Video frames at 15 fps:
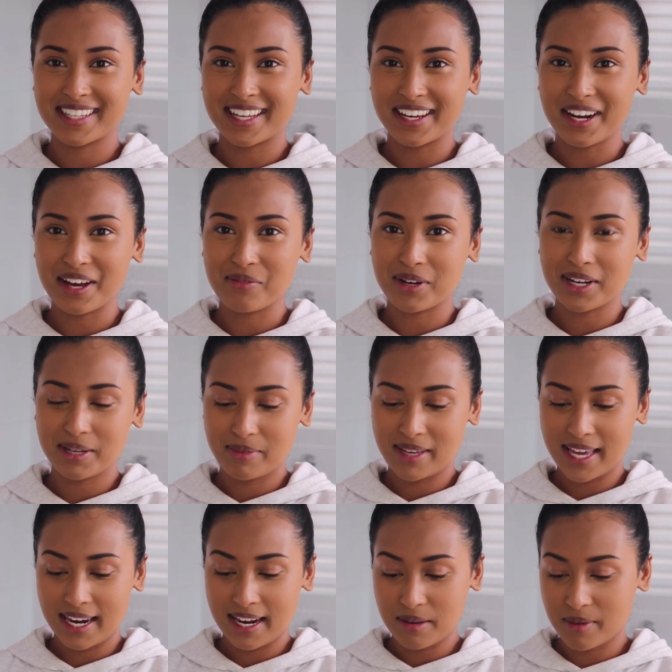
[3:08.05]
done, I'm going to be
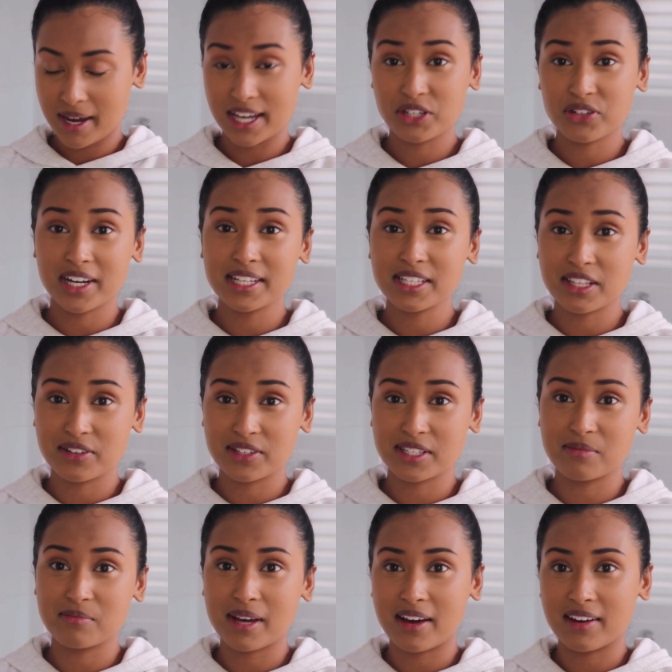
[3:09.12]
getting my
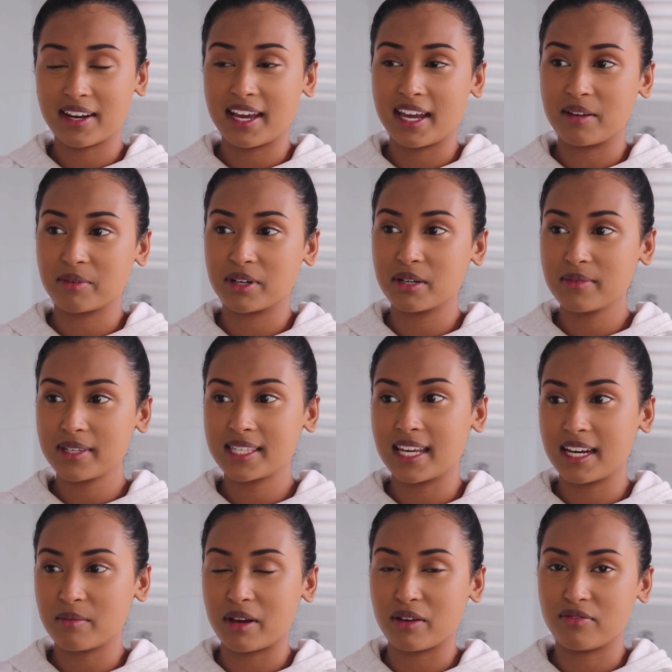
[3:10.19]
translucent powder and I'm going to be
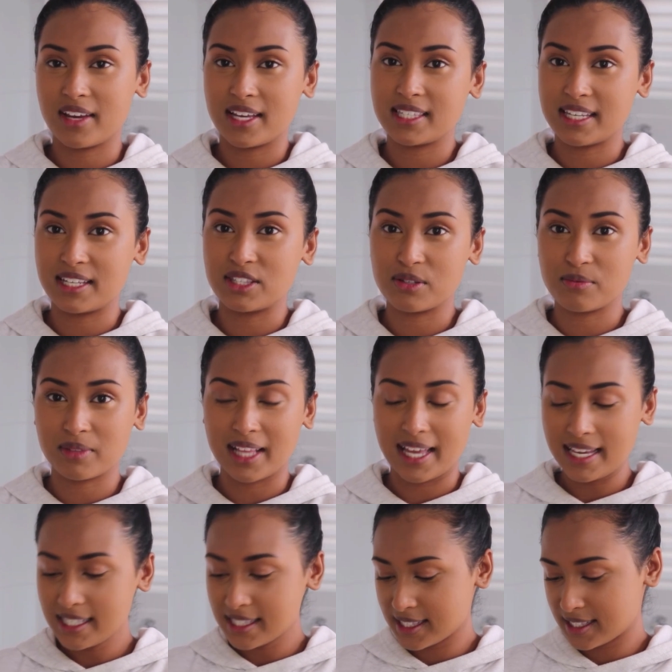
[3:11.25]
setting my face into
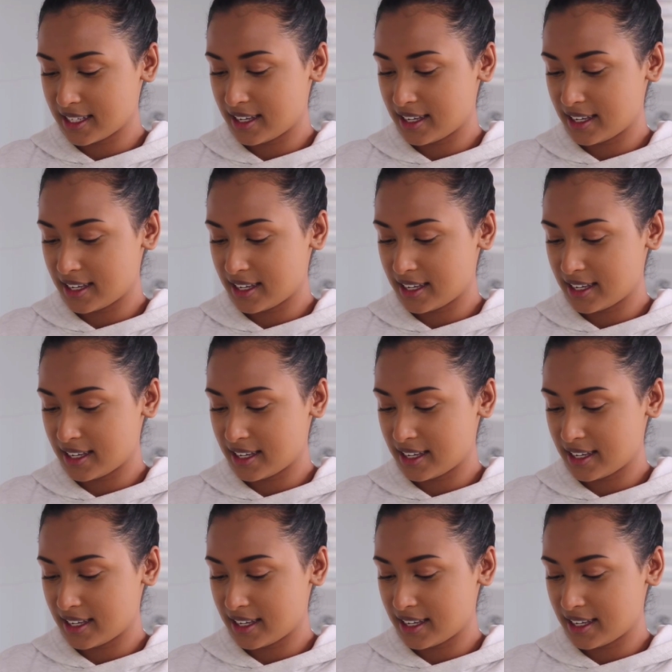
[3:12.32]
place.